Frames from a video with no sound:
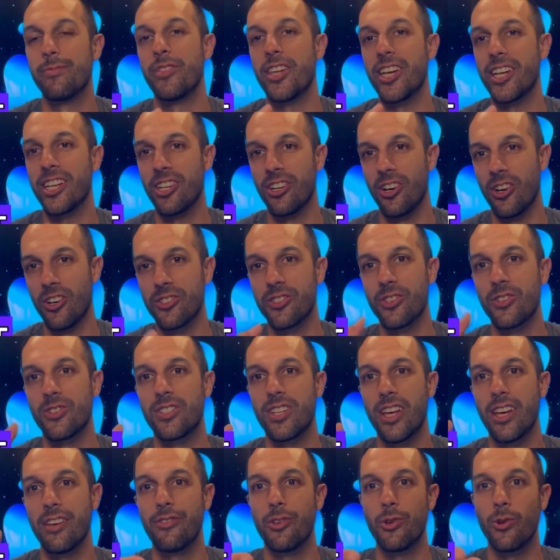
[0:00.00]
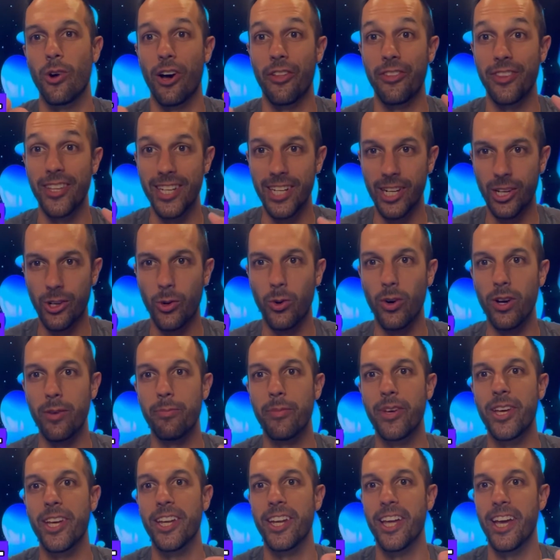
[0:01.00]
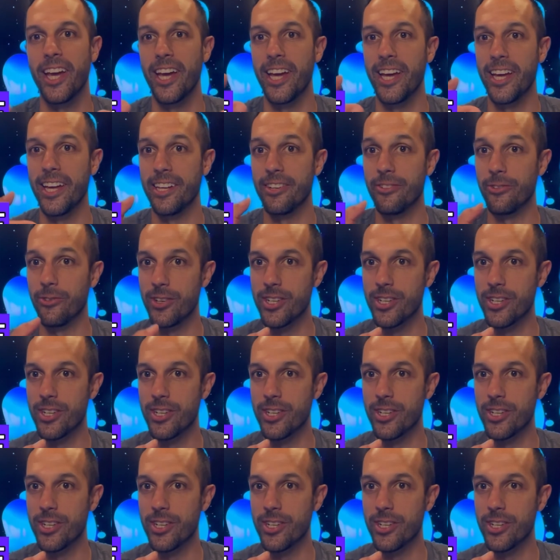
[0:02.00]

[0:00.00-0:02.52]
they can also save you on the equipment and